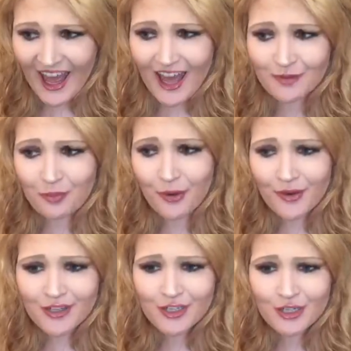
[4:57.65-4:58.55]
and
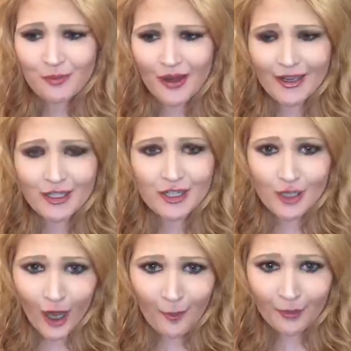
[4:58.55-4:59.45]
pushed by a
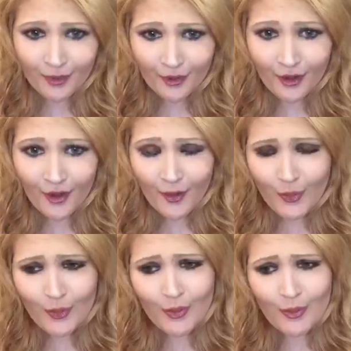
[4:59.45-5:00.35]
shopper
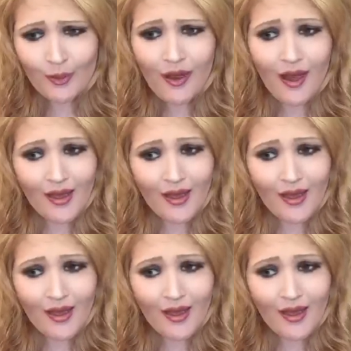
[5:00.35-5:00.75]
who,